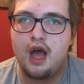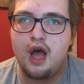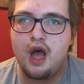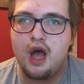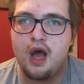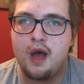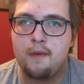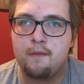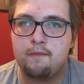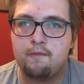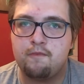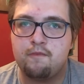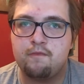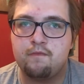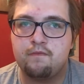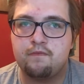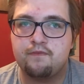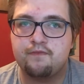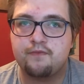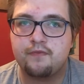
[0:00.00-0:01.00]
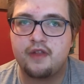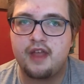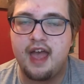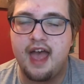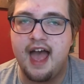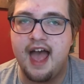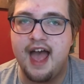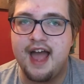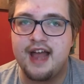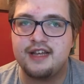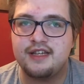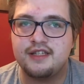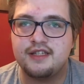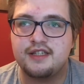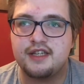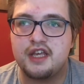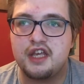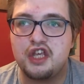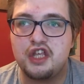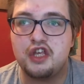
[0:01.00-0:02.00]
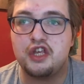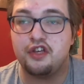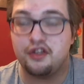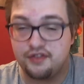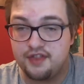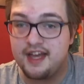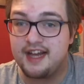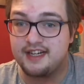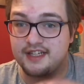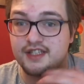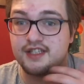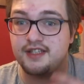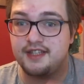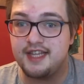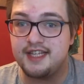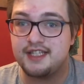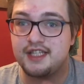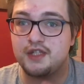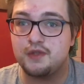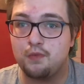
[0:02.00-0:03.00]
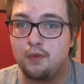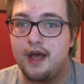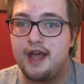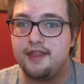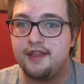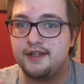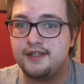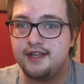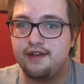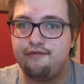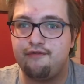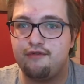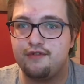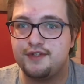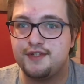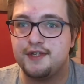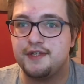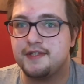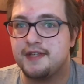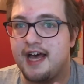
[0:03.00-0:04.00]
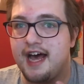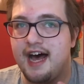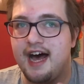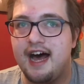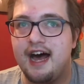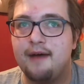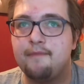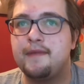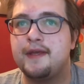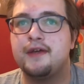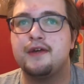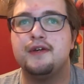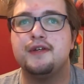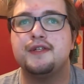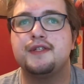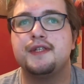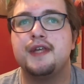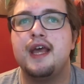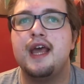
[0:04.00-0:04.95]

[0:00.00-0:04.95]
Um, and that this is where the differences are, because